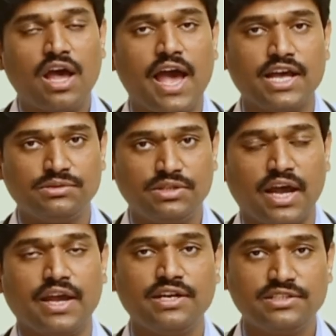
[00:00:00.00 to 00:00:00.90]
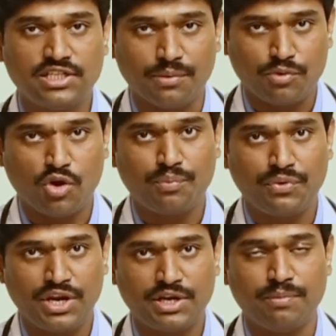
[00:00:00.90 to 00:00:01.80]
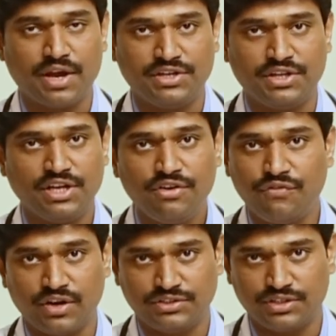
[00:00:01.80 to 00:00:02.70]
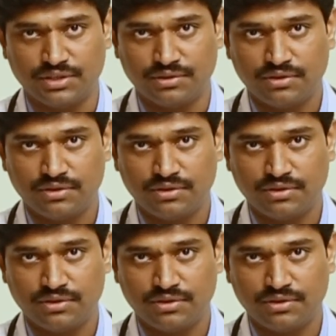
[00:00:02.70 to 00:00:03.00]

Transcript: as against the appropriate bacterial infection.